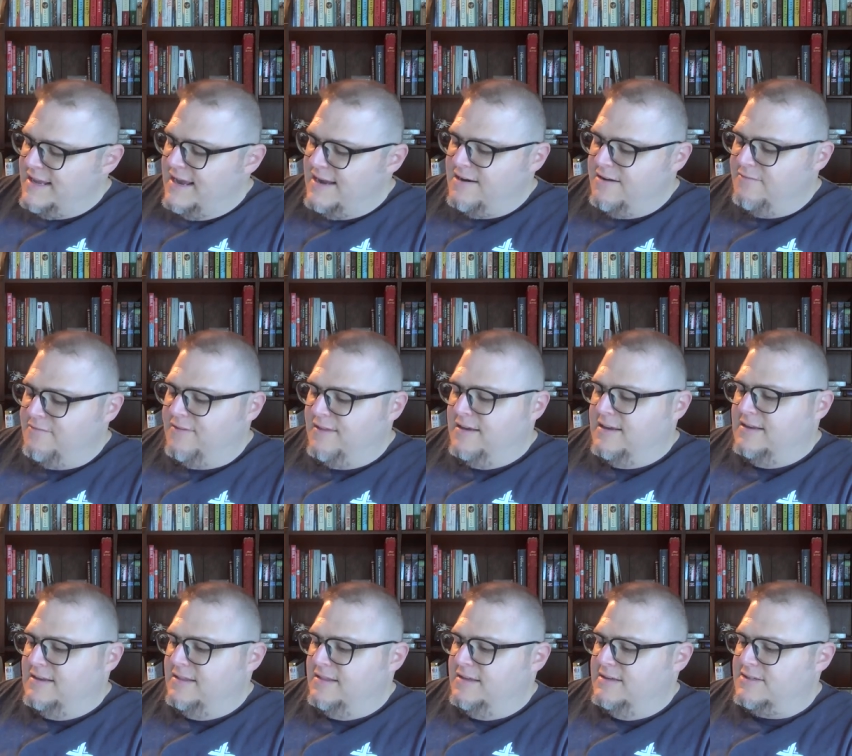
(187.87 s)
end of
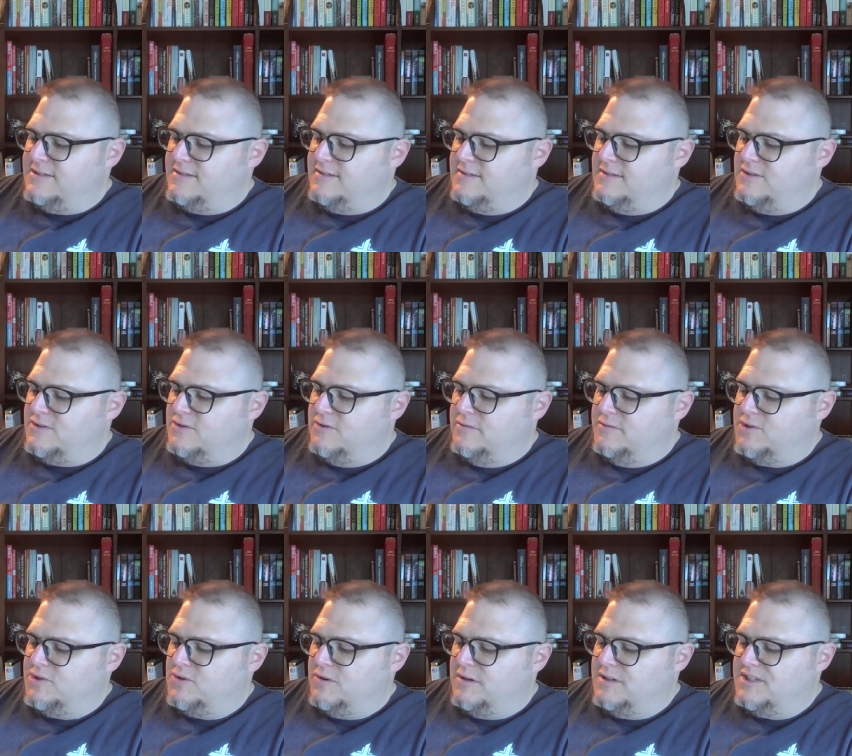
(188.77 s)
the this sort of
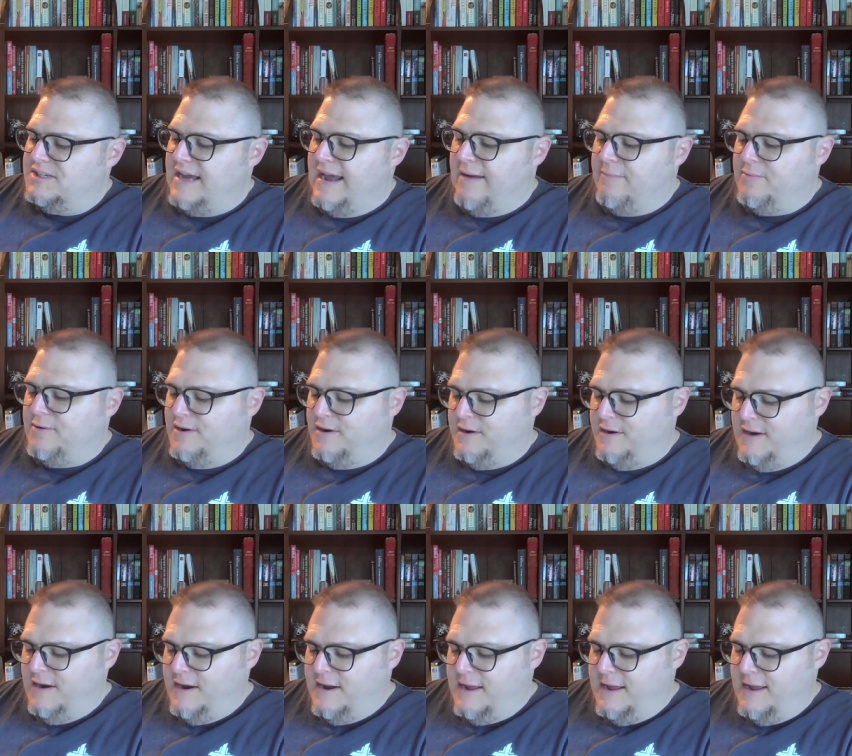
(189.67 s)
short chapter,
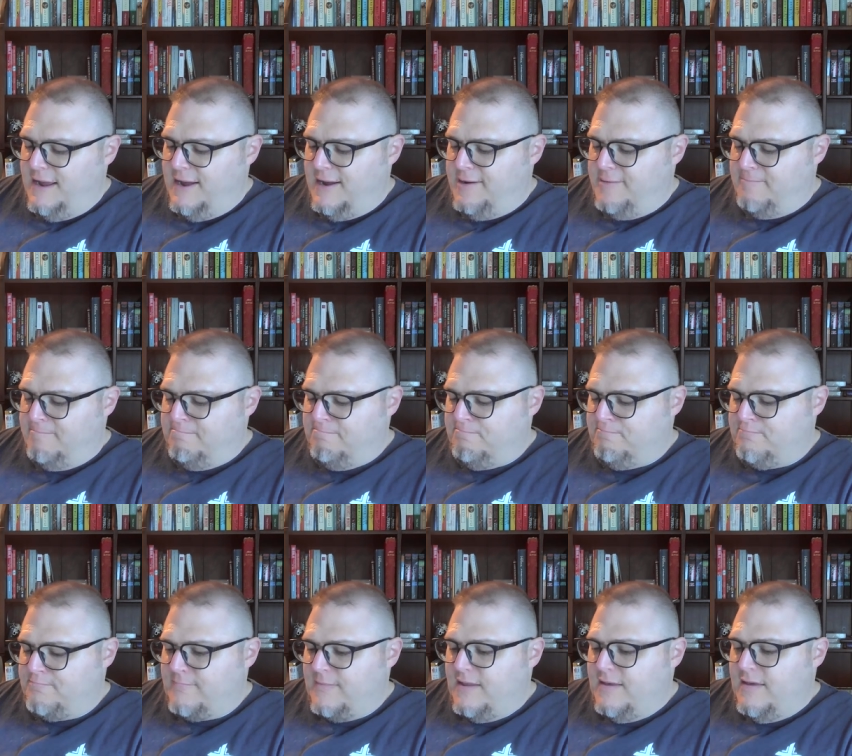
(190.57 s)
um,
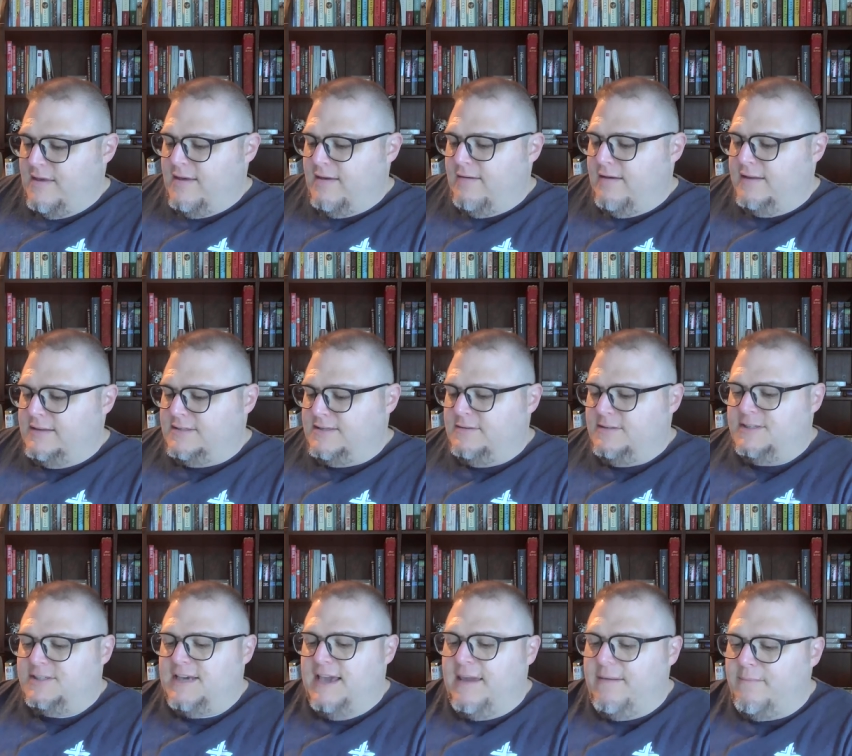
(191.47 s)

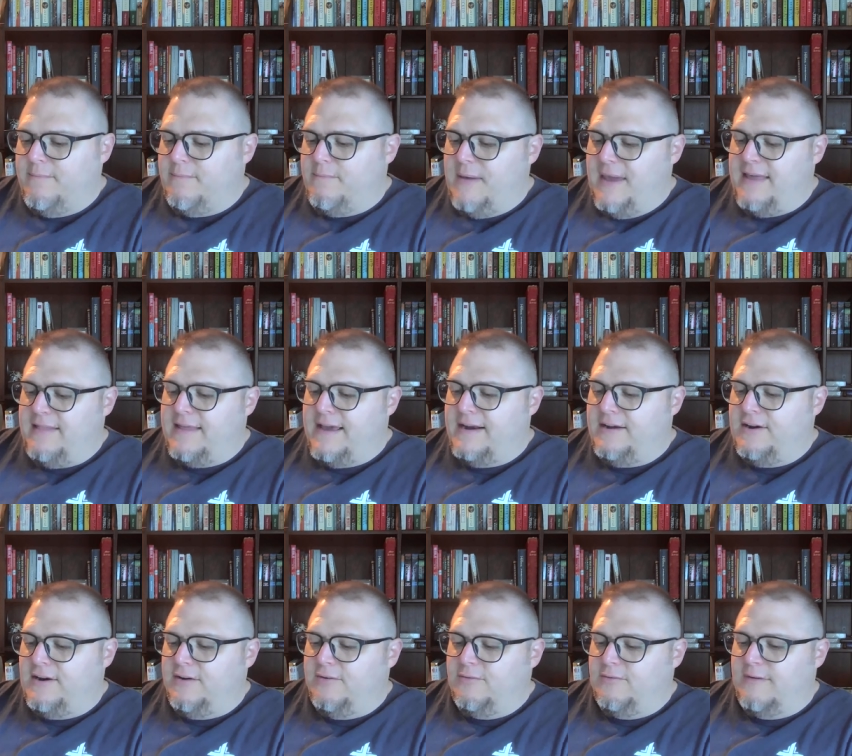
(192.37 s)
Jay
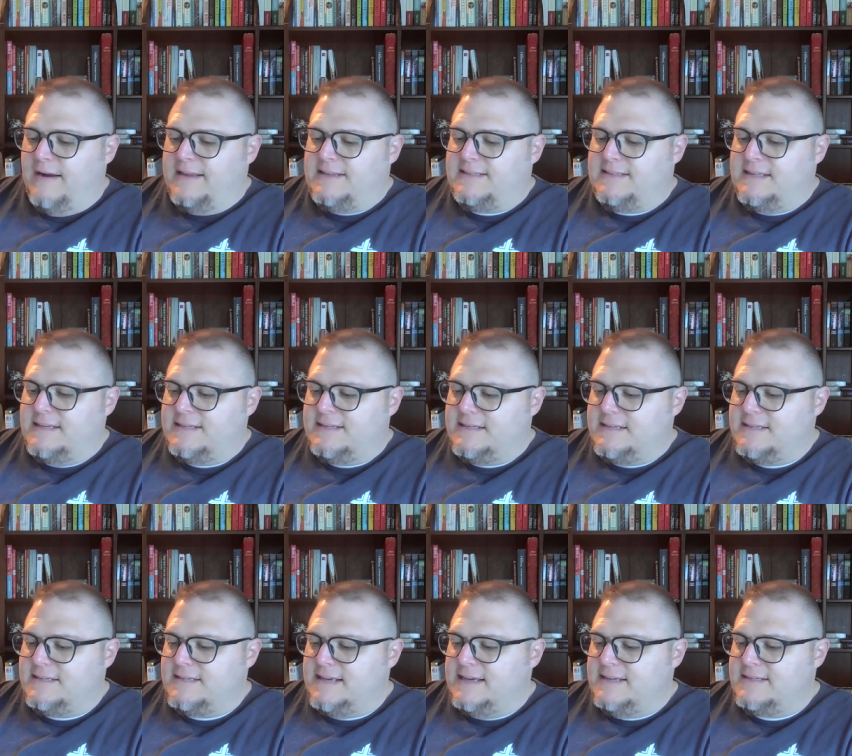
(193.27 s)
Payleitner writes this. He
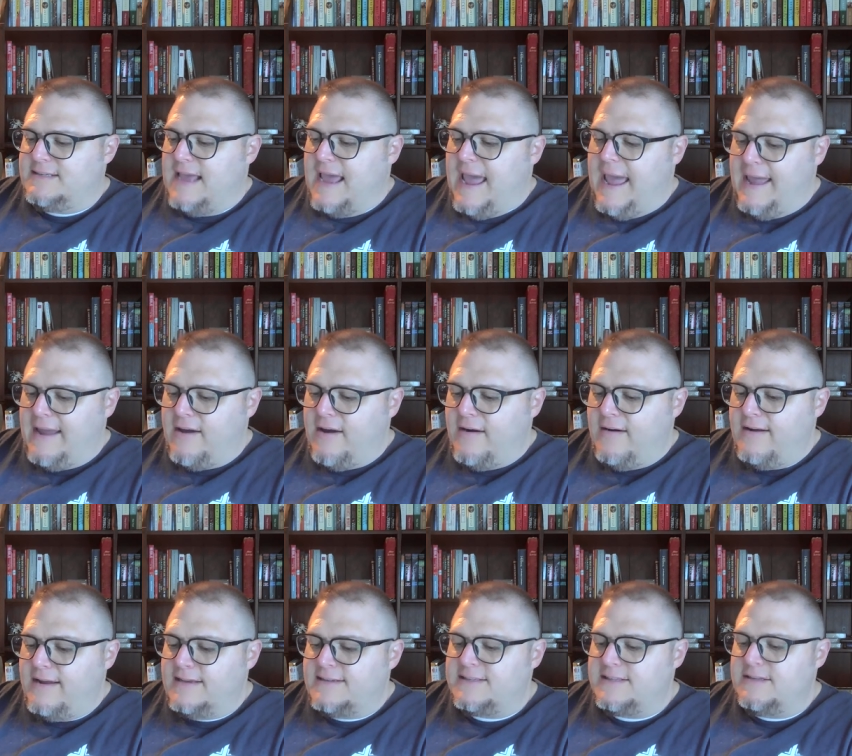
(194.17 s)
says, Agur
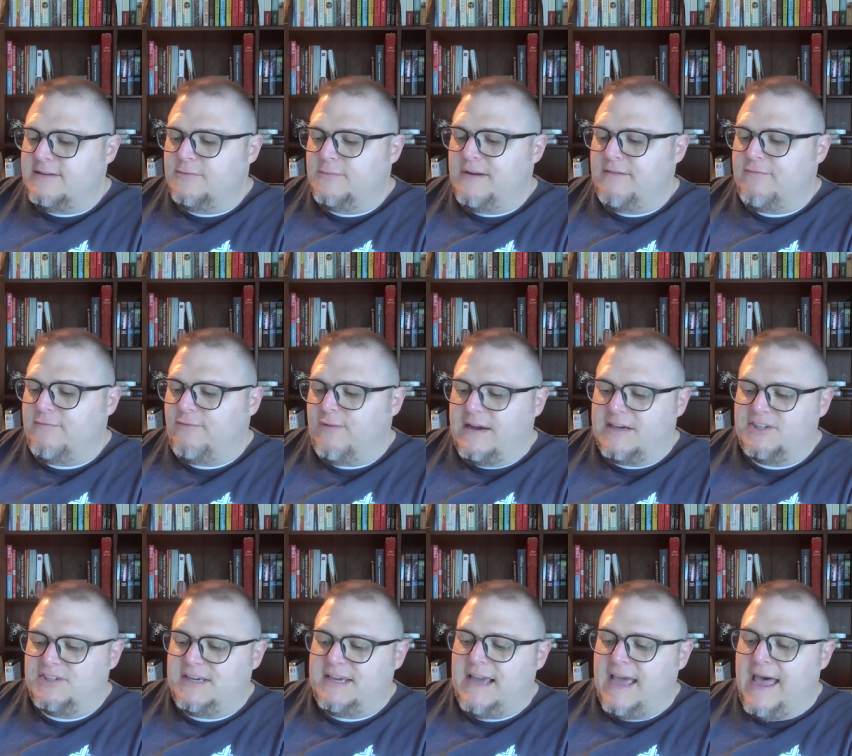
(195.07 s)
is the
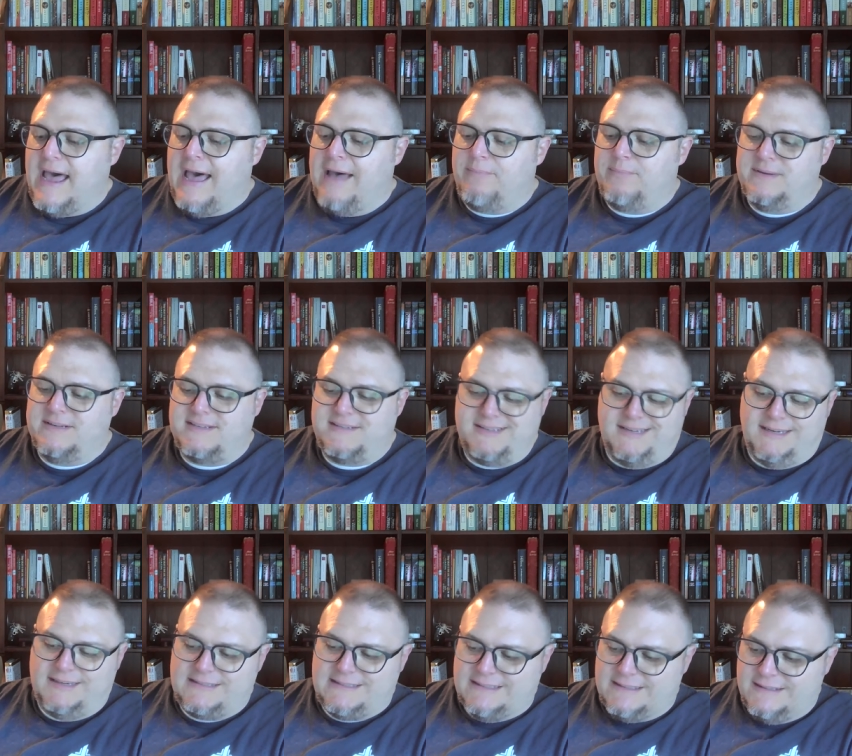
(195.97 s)
refreshing
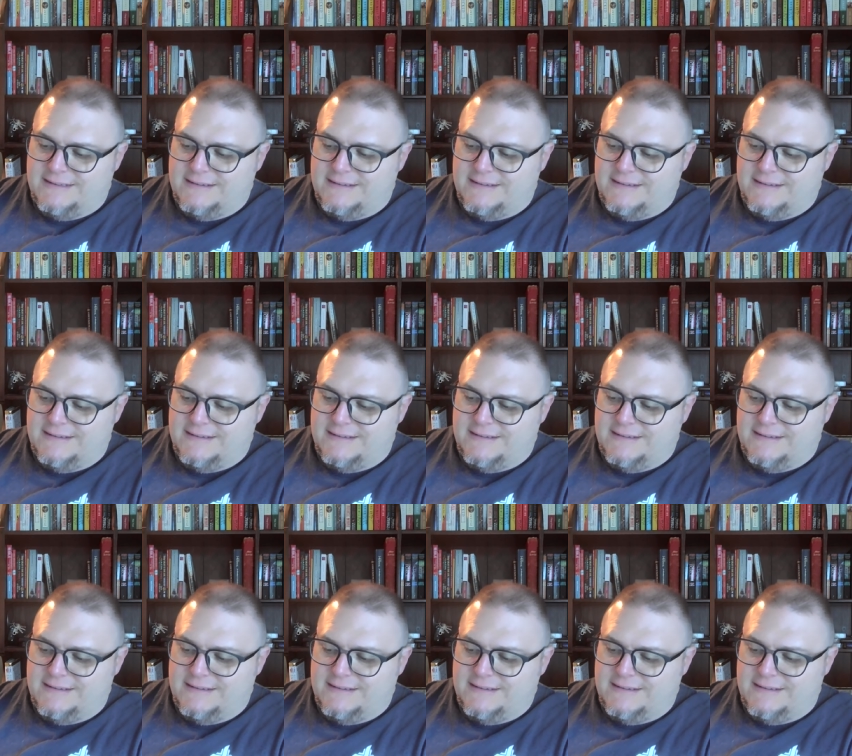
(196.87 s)
opposite